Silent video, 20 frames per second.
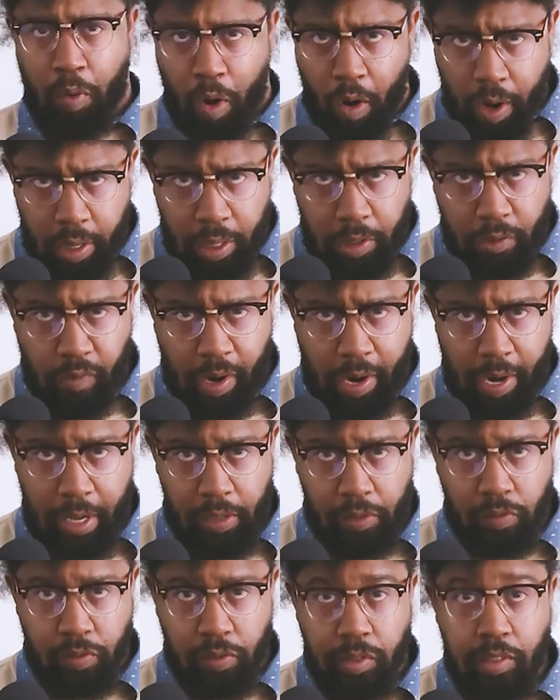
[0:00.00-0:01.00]
party
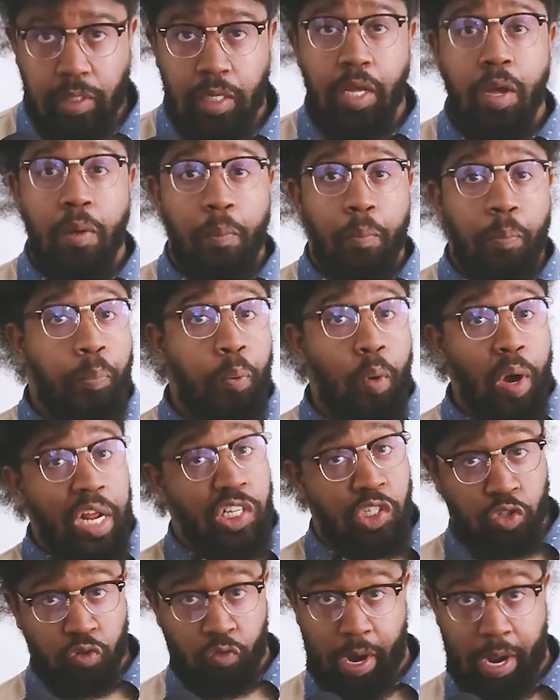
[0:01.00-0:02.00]
rounds,
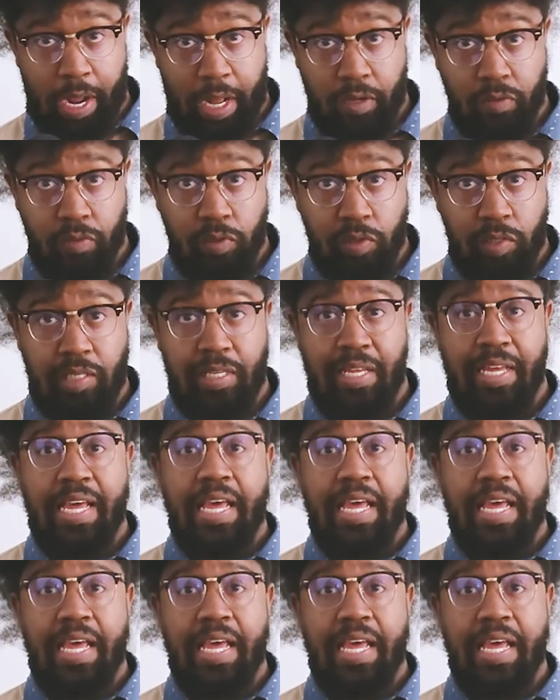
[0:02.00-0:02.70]
bridge rounds,